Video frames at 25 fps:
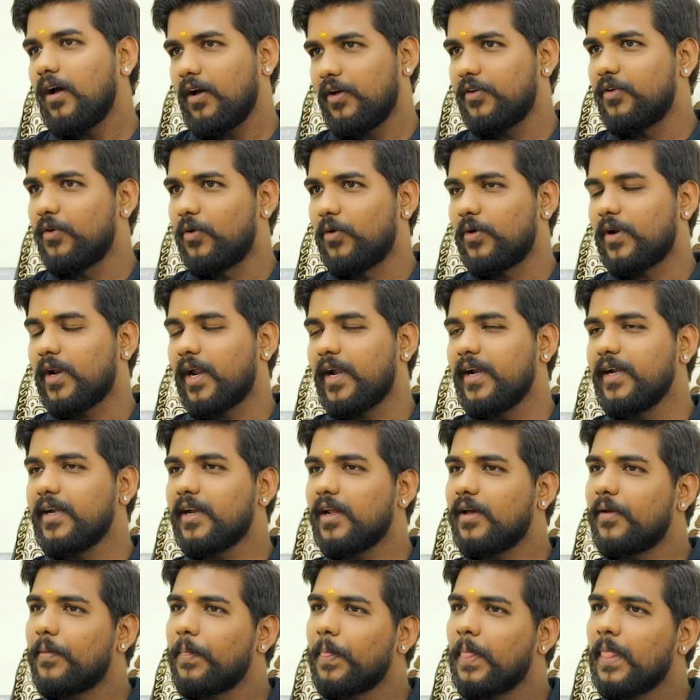No,
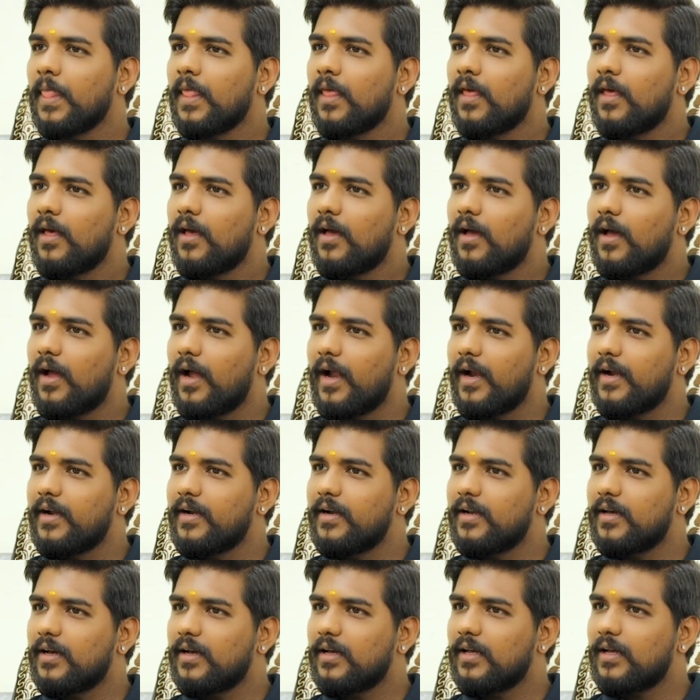right?
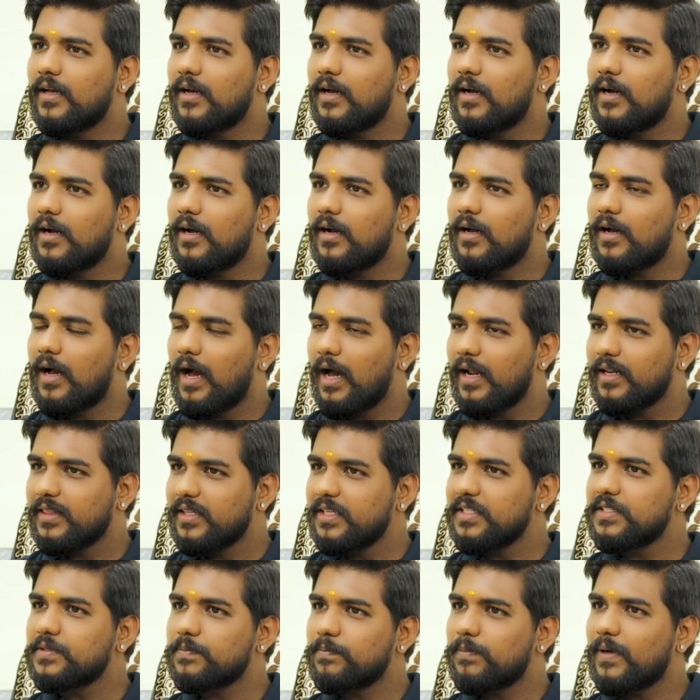And are
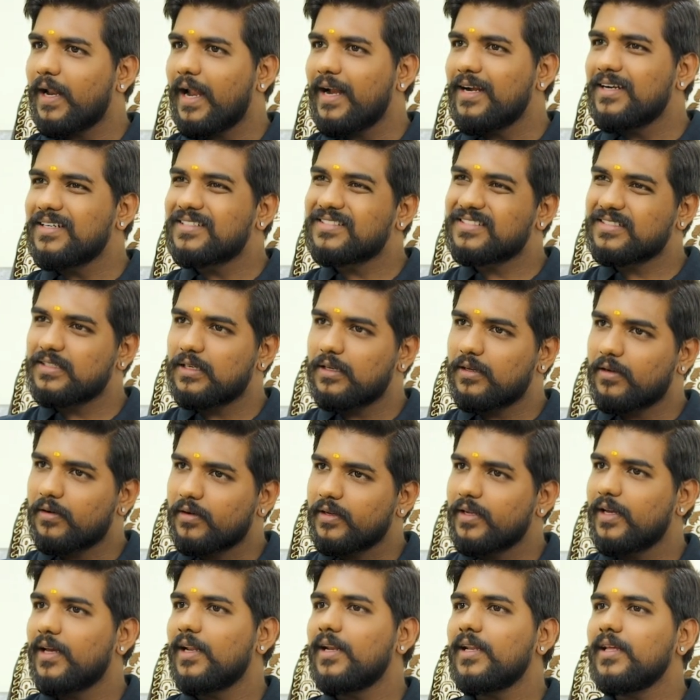these plants
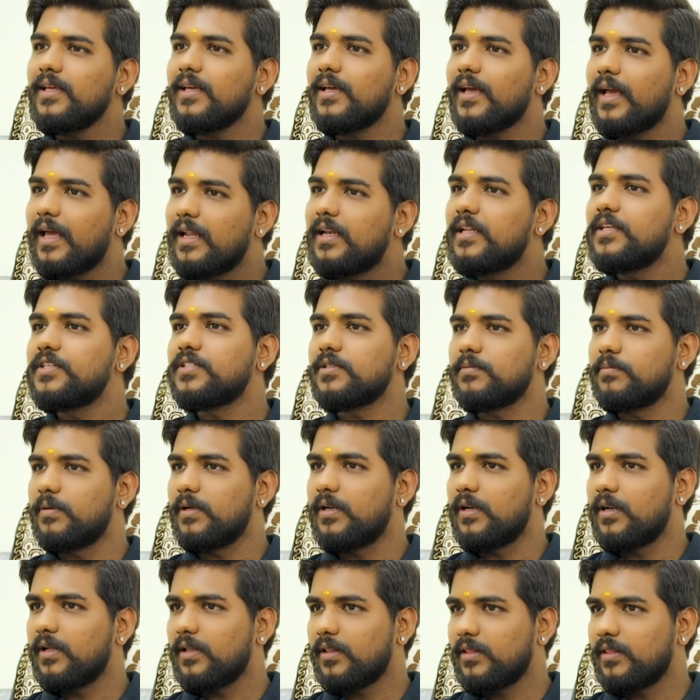really
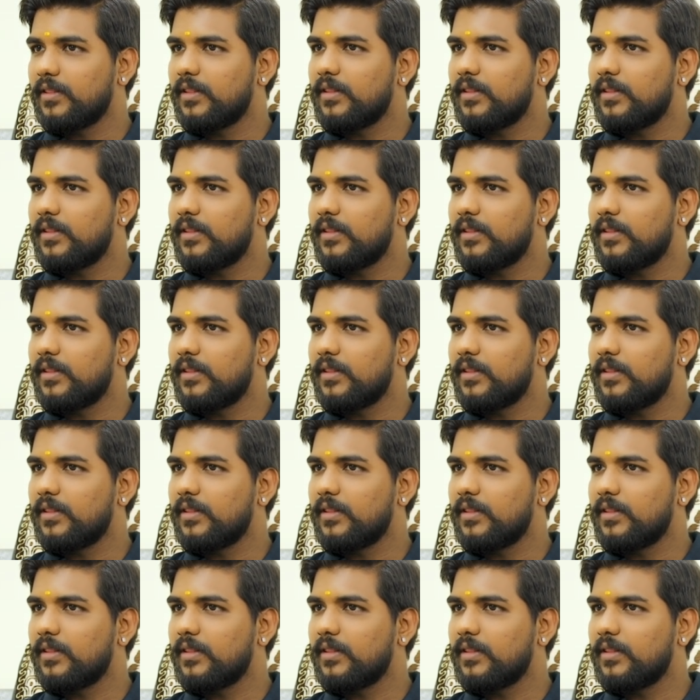eligible